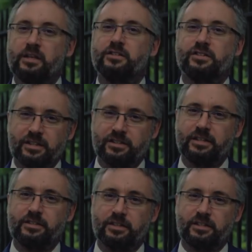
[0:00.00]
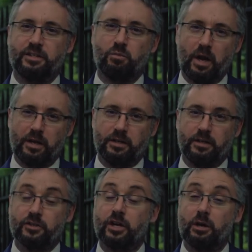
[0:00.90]
In 1661,
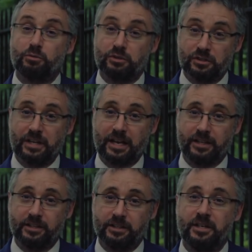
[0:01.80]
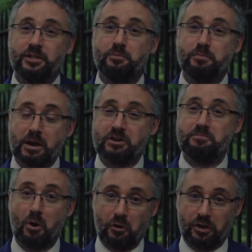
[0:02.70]
Charles II, the Merry
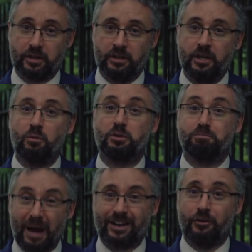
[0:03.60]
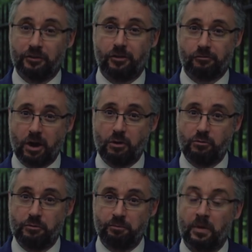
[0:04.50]
Monarch, was back on the
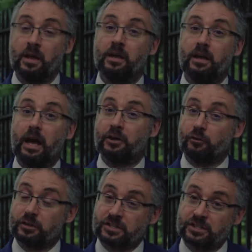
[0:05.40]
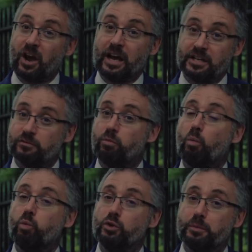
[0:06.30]
throne. And on the site of
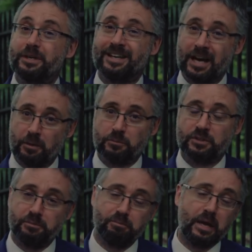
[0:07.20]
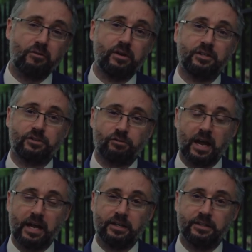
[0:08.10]
what would become St Mary le
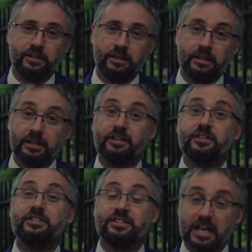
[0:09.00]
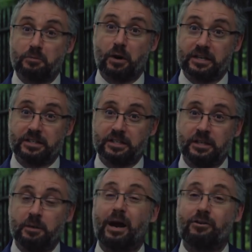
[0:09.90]
Strand, London celebrated
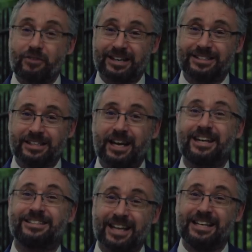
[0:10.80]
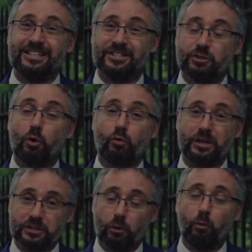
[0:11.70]
by erecting a 10
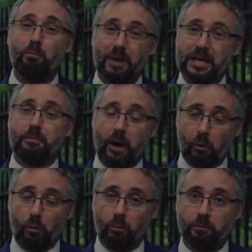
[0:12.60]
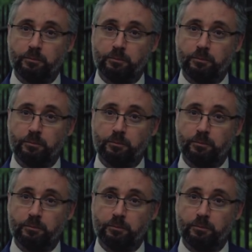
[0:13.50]
story tall maypole.